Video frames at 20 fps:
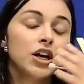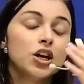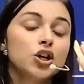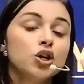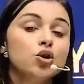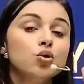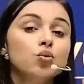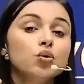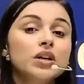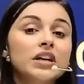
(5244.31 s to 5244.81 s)

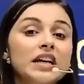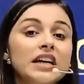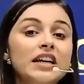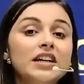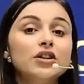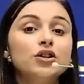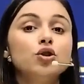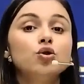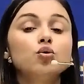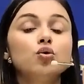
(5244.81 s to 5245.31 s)
you
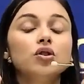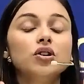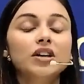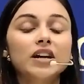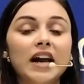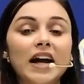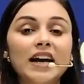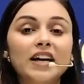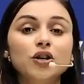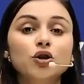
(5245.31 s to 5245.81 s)
need to
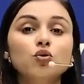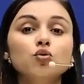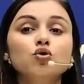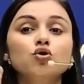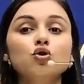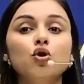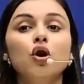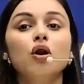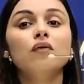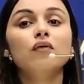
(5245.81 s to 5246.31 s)
try to
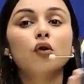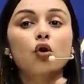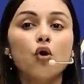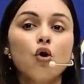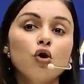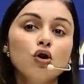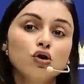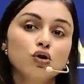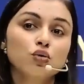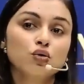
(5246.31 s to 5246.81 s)
solve
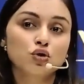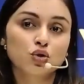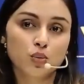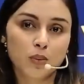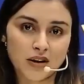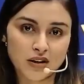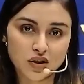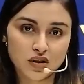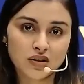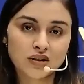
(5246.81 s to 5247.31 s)
all those
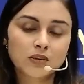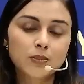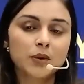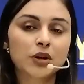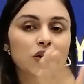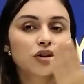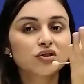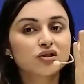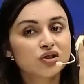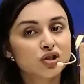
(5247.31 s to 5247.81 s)
questions
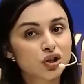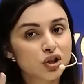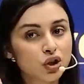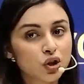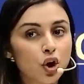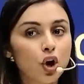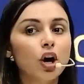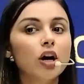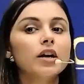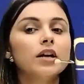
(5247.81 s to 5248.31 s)
because
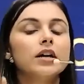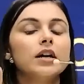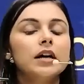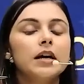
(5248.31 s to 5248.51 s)
your